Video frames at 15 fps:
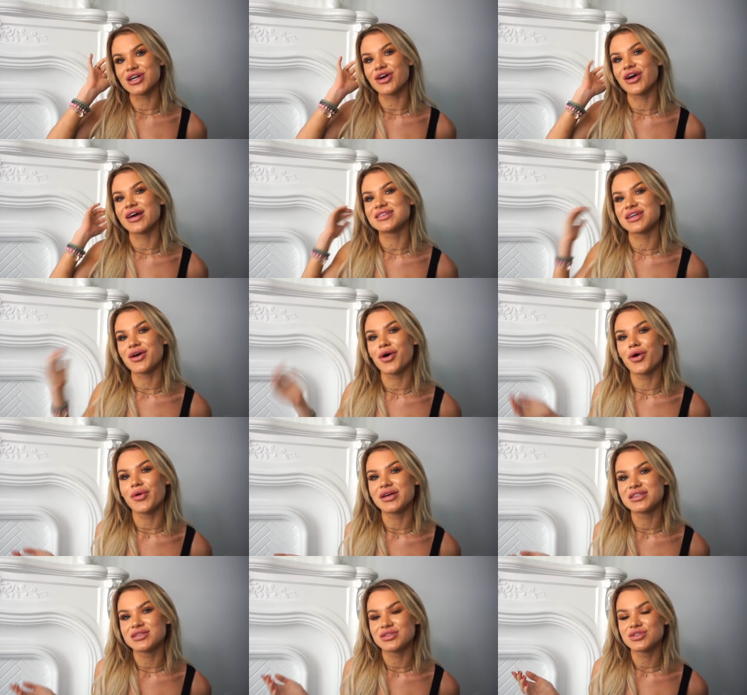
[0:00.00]
Zara, as I
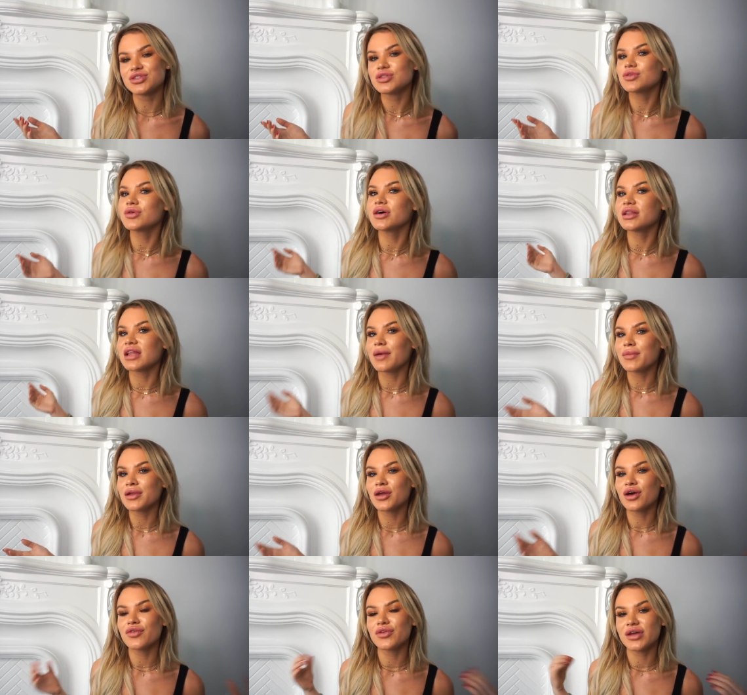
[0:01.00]
always do. Let me
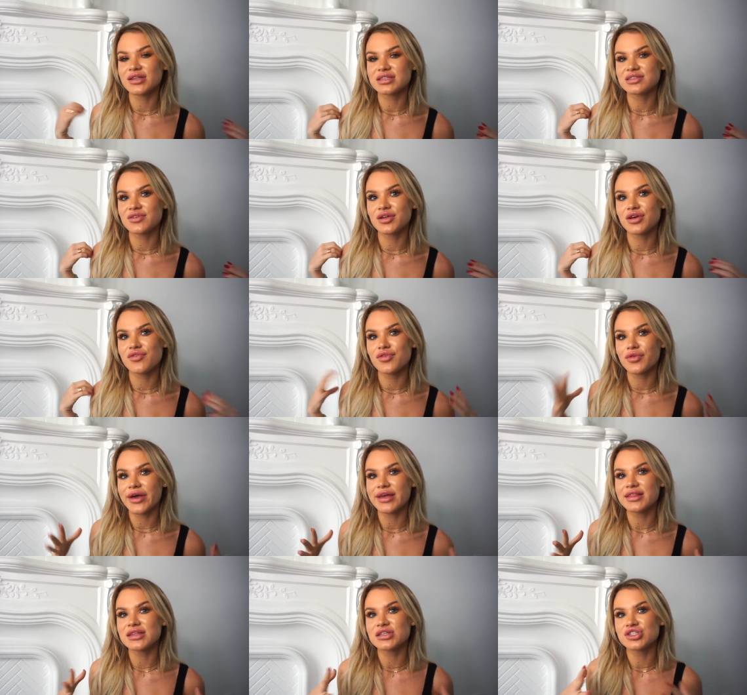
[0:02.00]
know if you like this video. If you
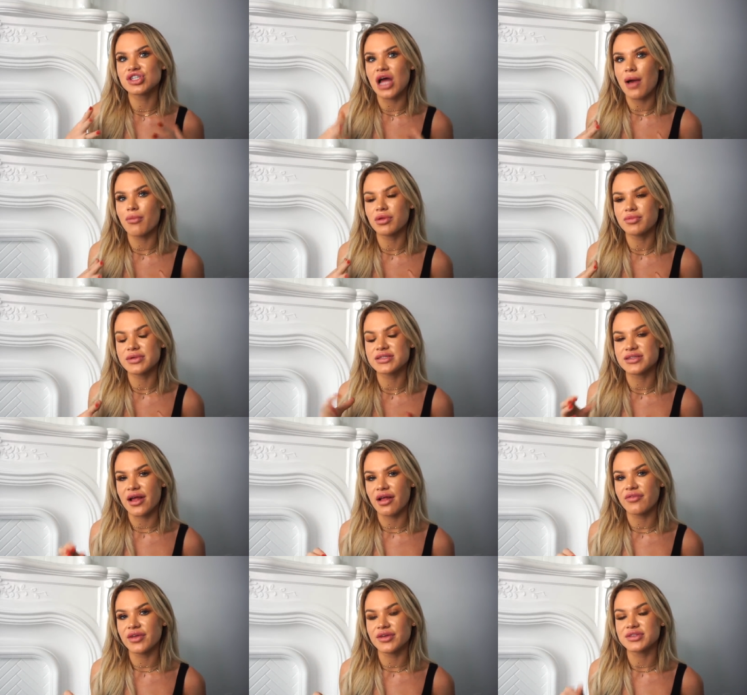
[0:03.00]
like these shop with me
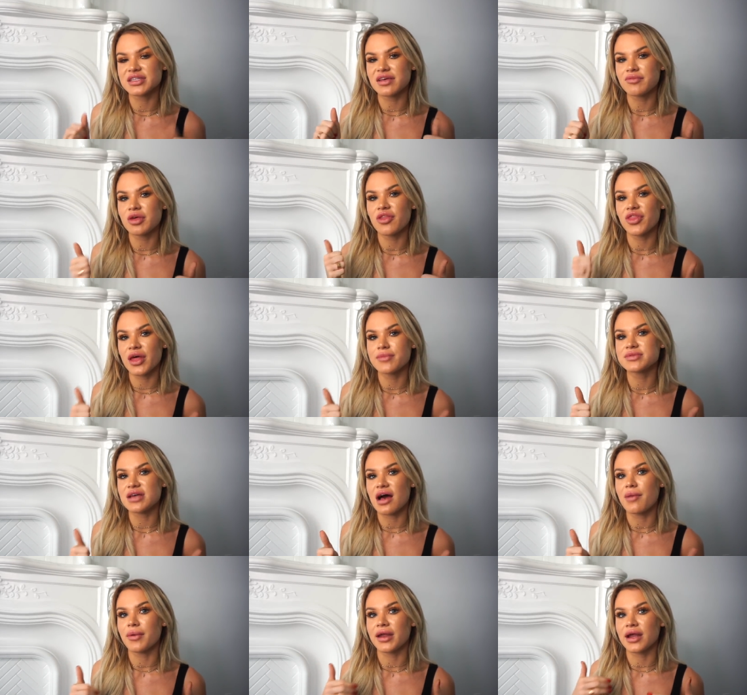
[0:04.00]
style videos, give me a thumbs
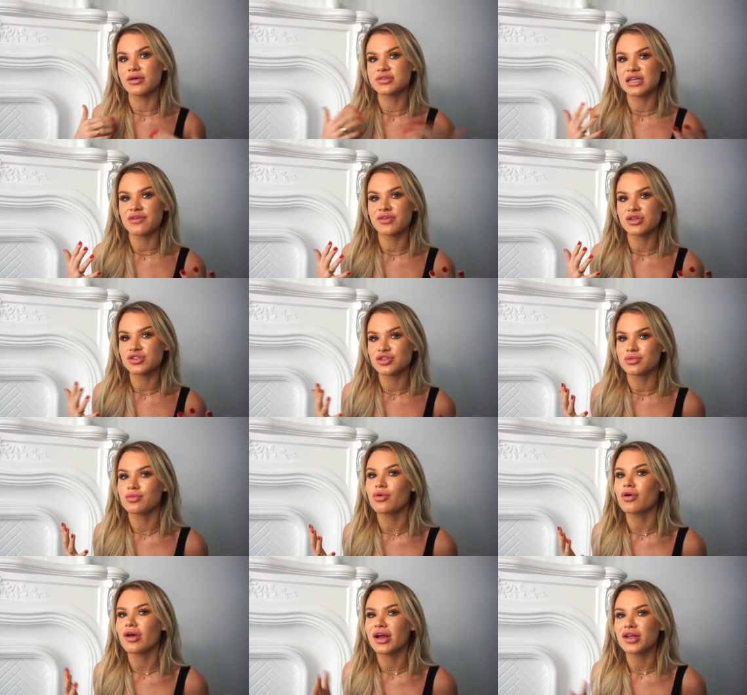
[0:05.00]
up, and I will definitely do
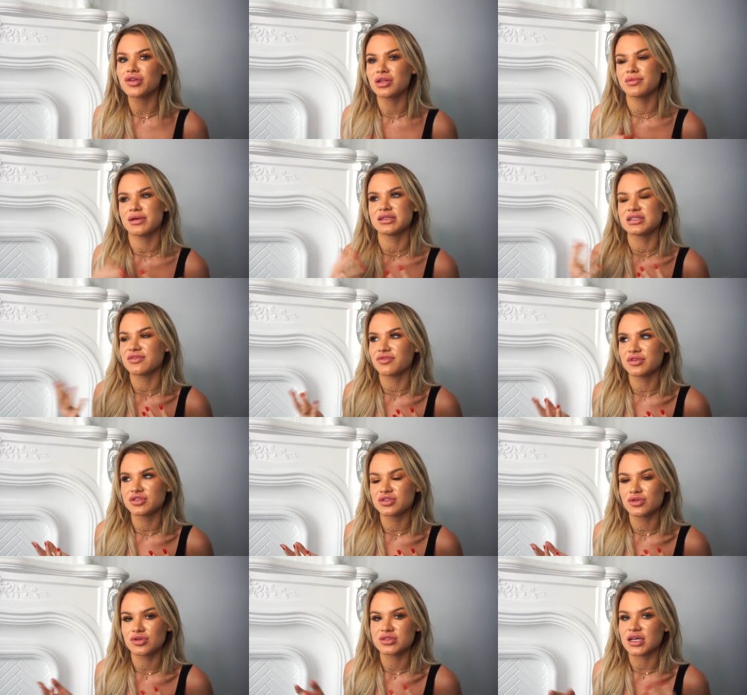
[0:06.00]
more. I could do them at different
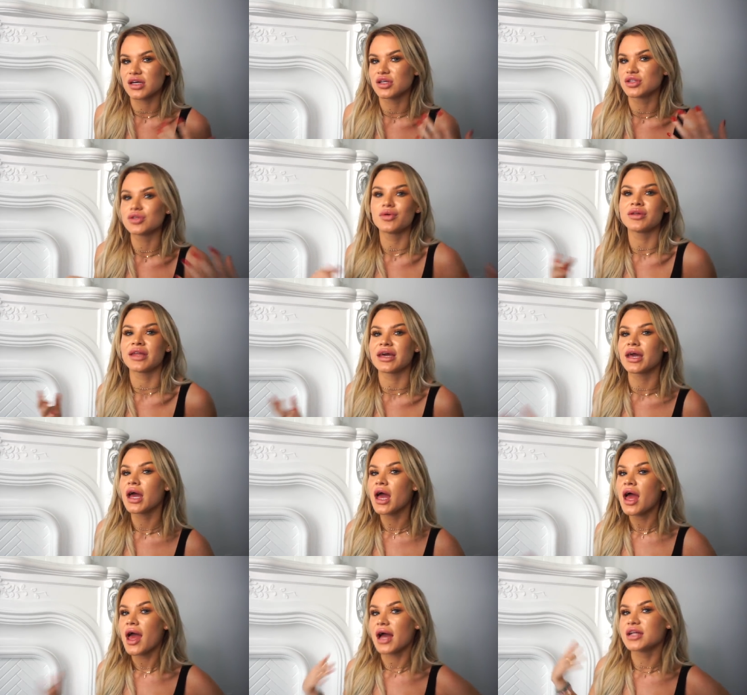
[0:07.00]
stores. I could do one, like,
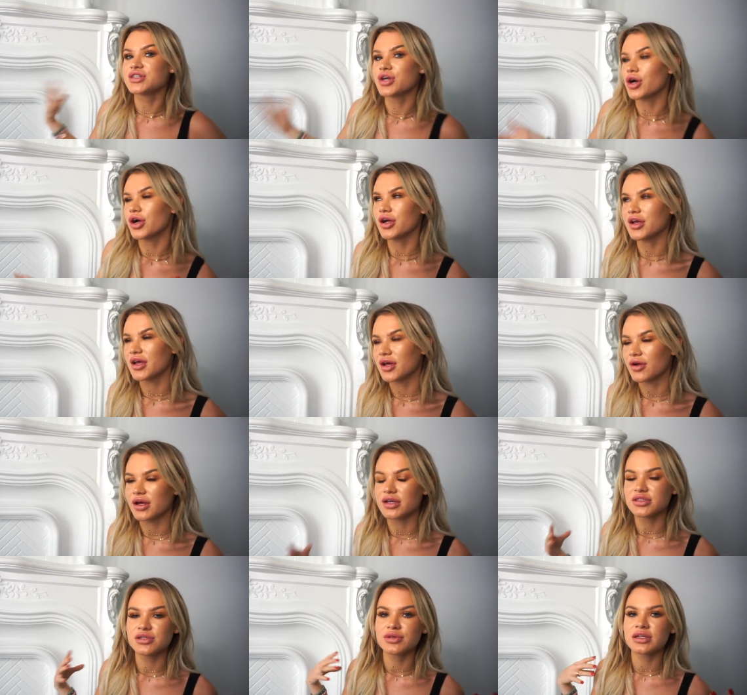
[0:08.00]
at Target, or I
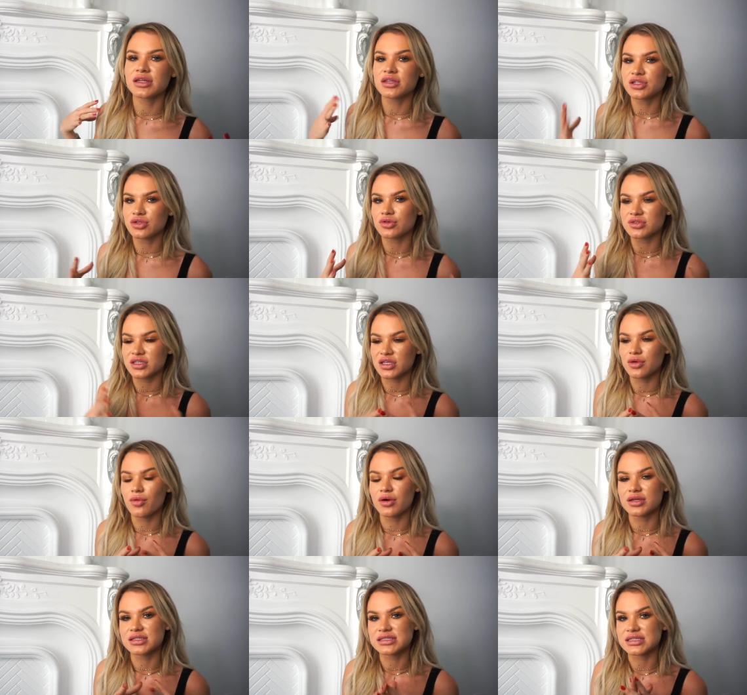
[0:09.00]
could do one at the stores that you
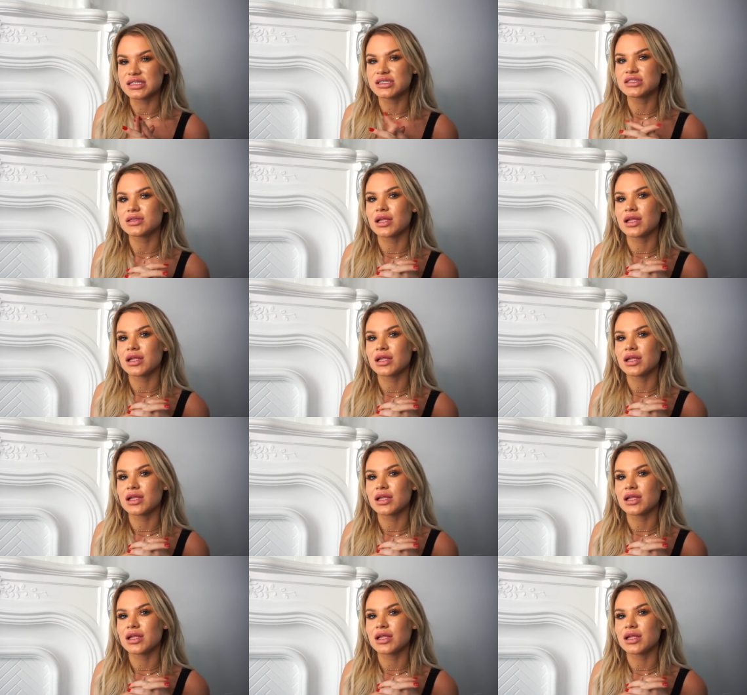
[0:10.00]
want to see.